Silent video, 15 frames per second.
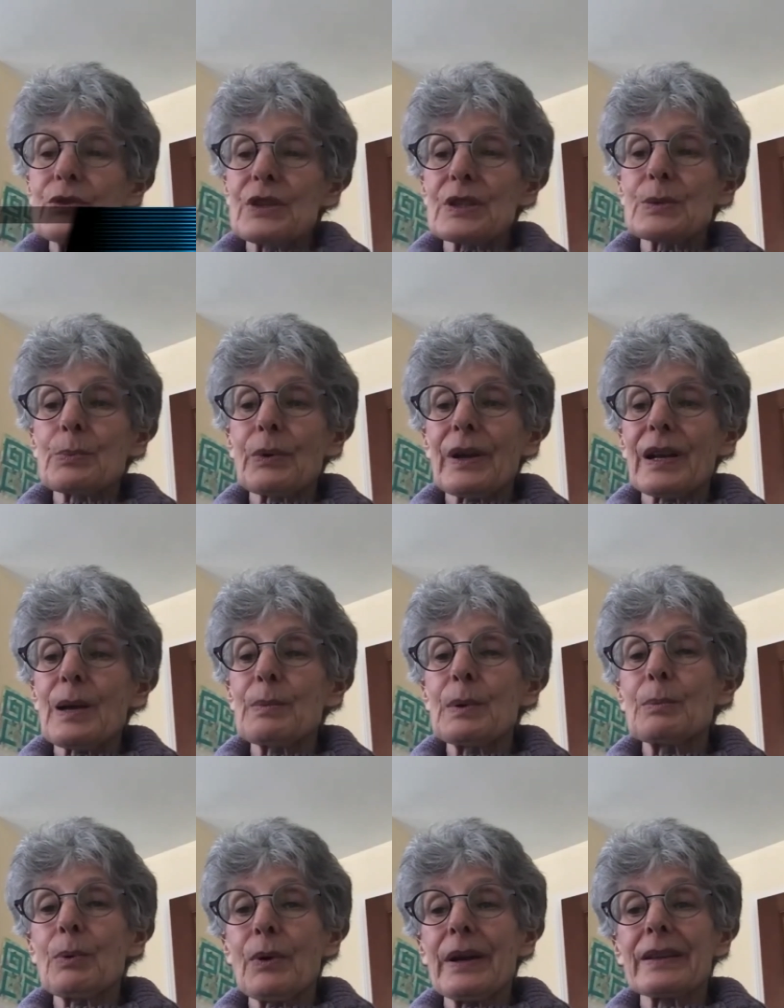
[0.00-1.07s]
just brought up a
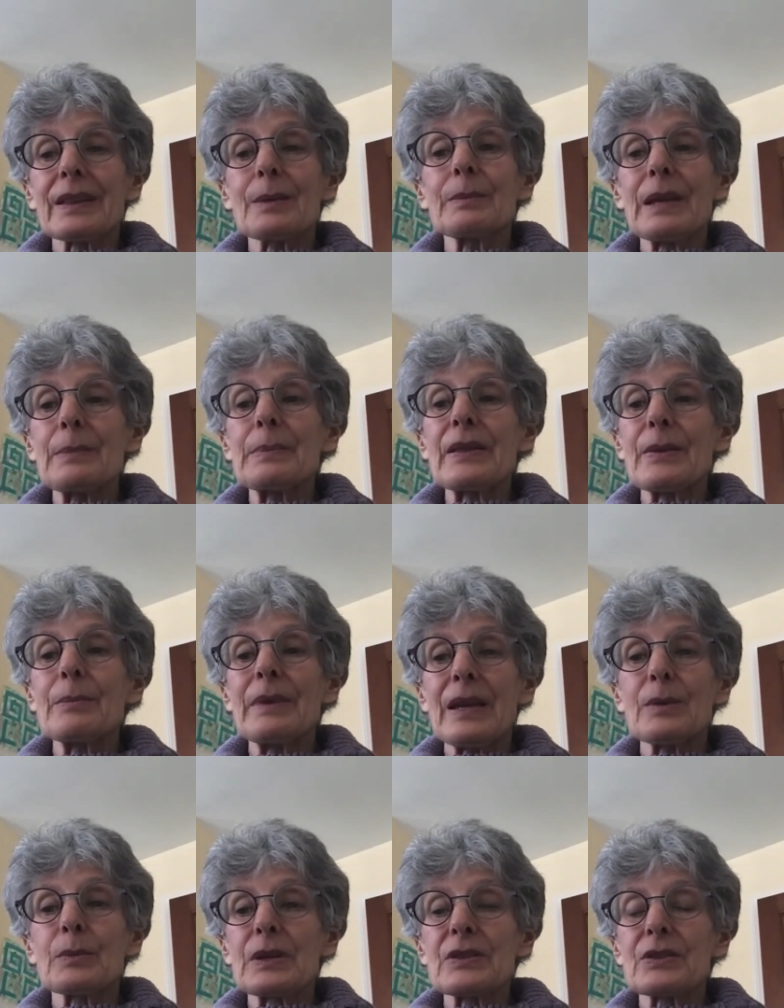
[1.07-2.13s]
point that maybe the
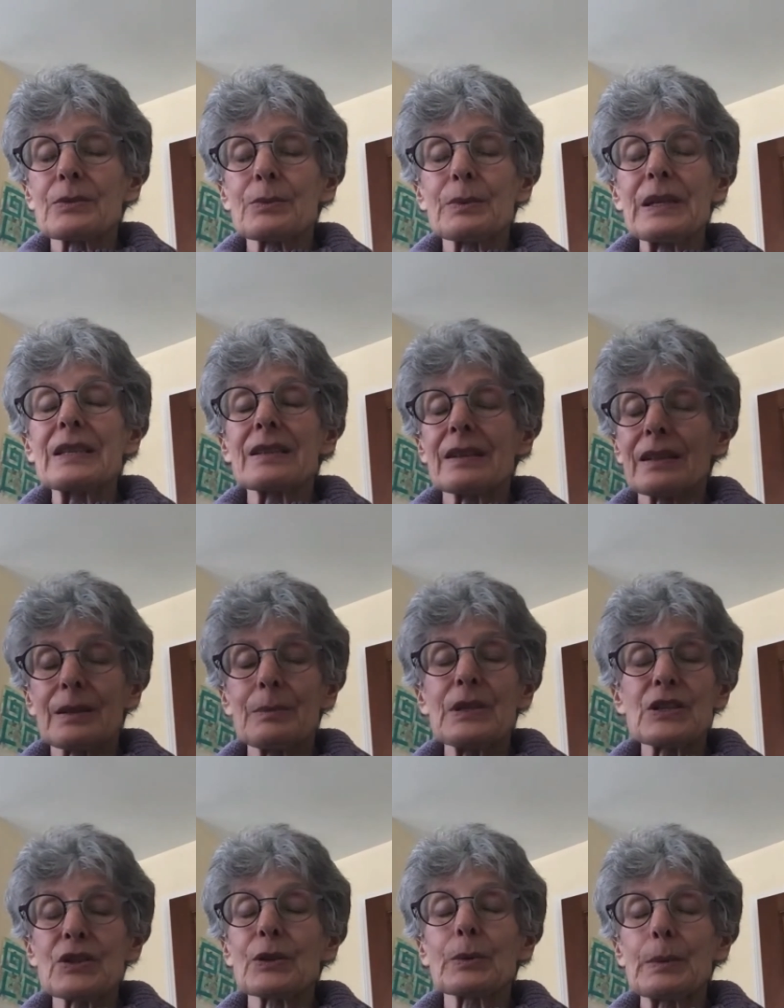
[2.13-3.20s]
main risk, reason a
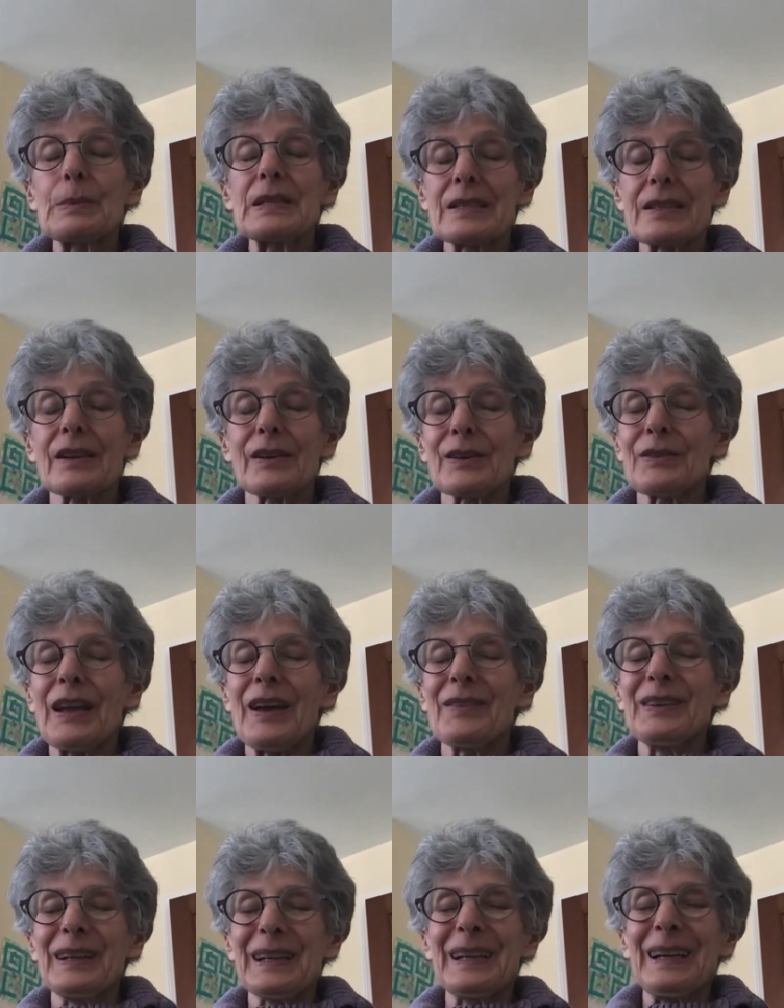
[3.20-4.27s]
commissioner would be scared of
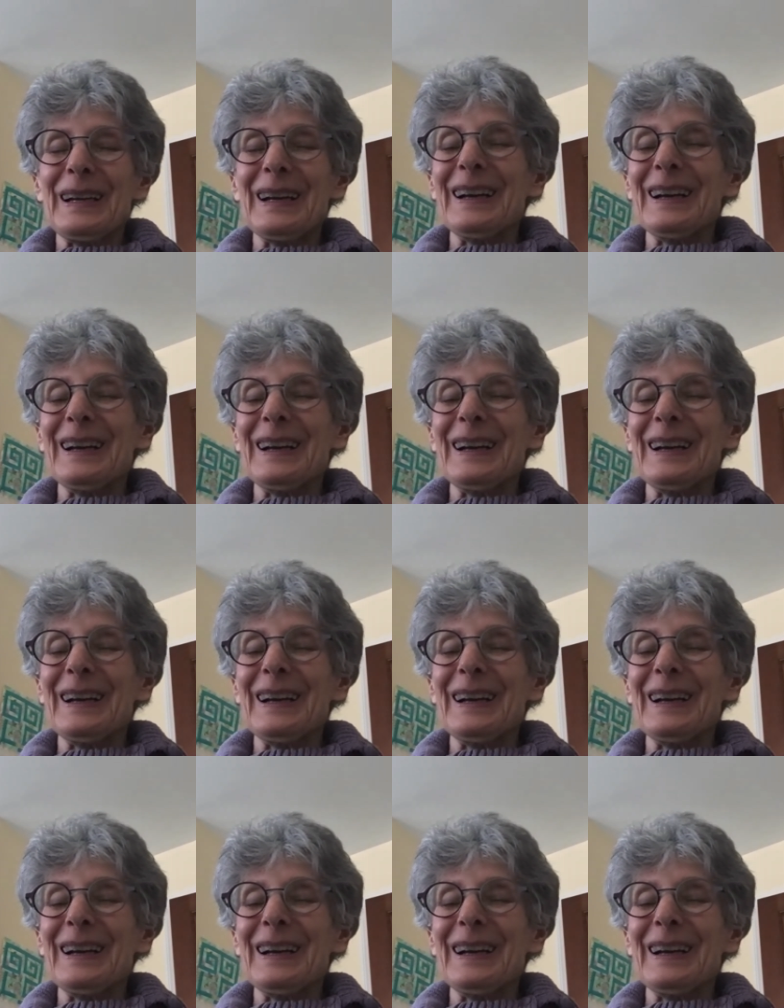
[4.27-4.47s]
having a